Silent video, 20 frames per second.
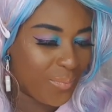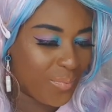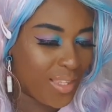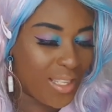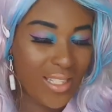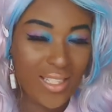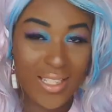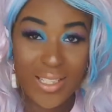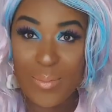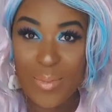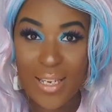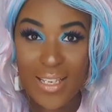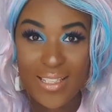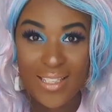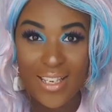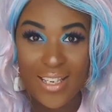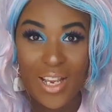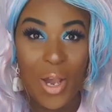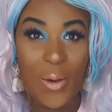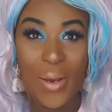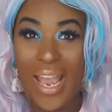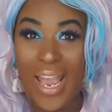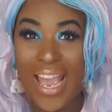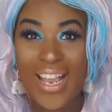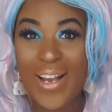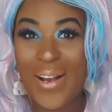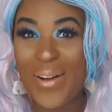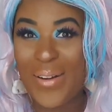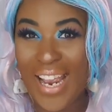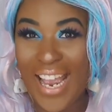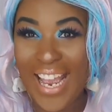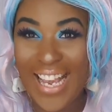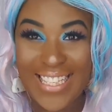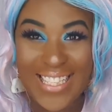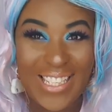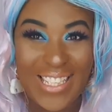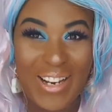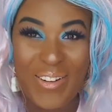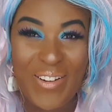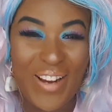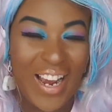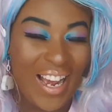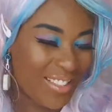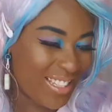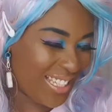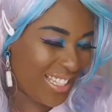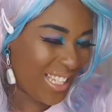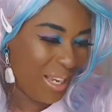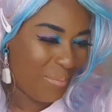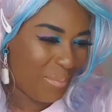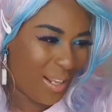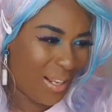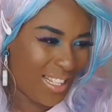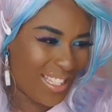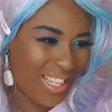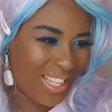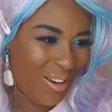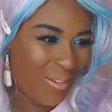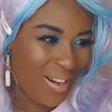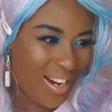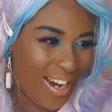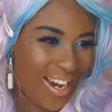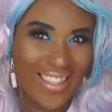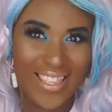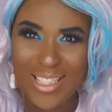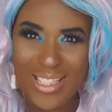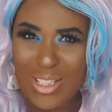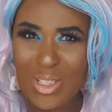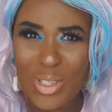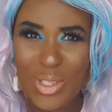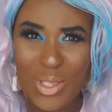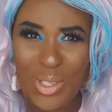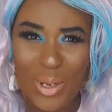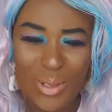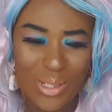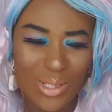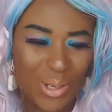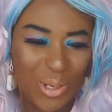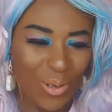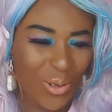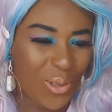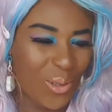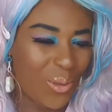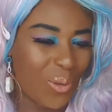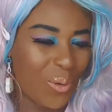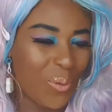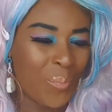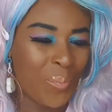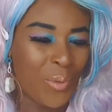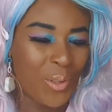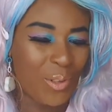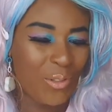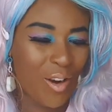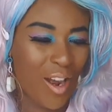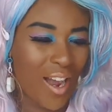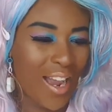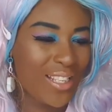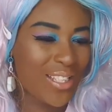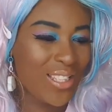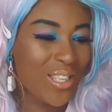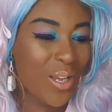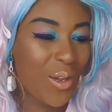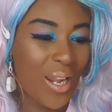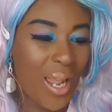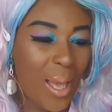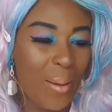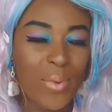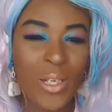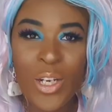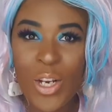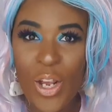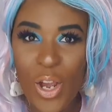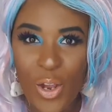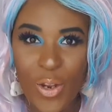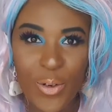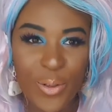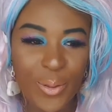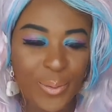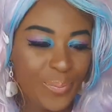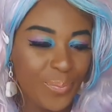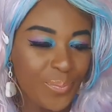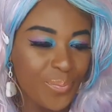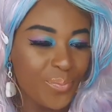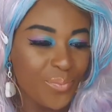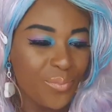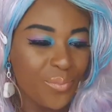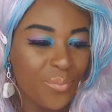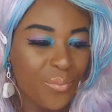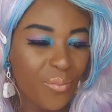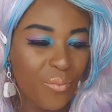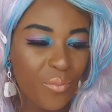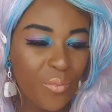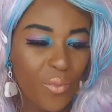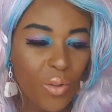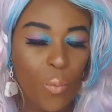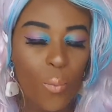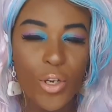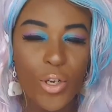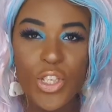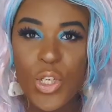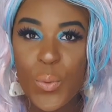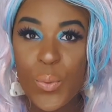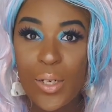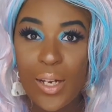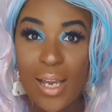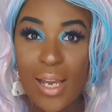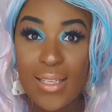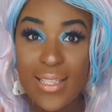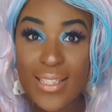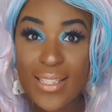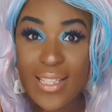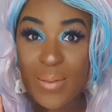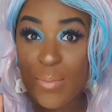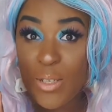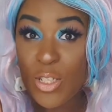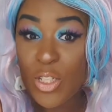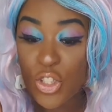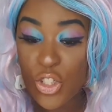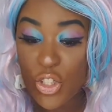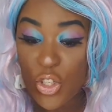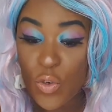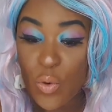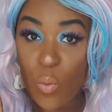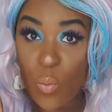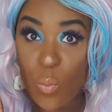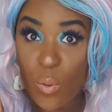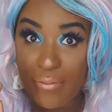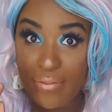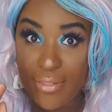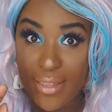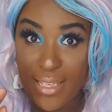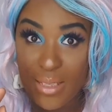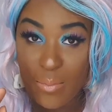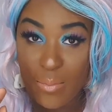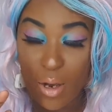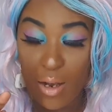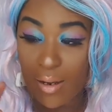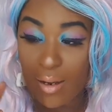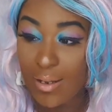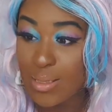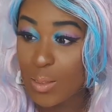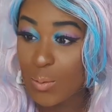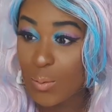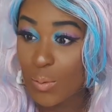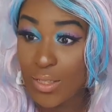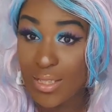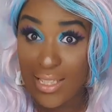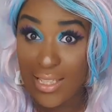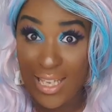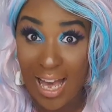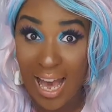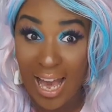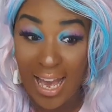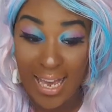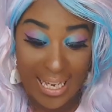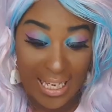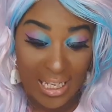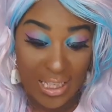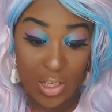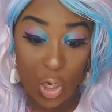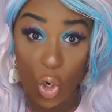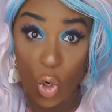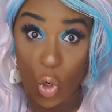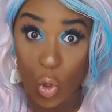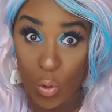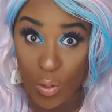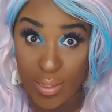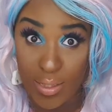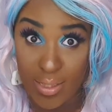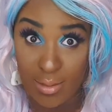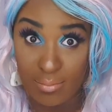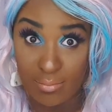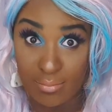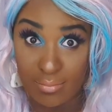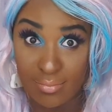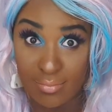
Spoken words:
This is amazing. Okay. Sorry, I'll just keep like staring at it. This is so, so cool. Right, so let me know what you would like to see me do with these markers because that is awesome.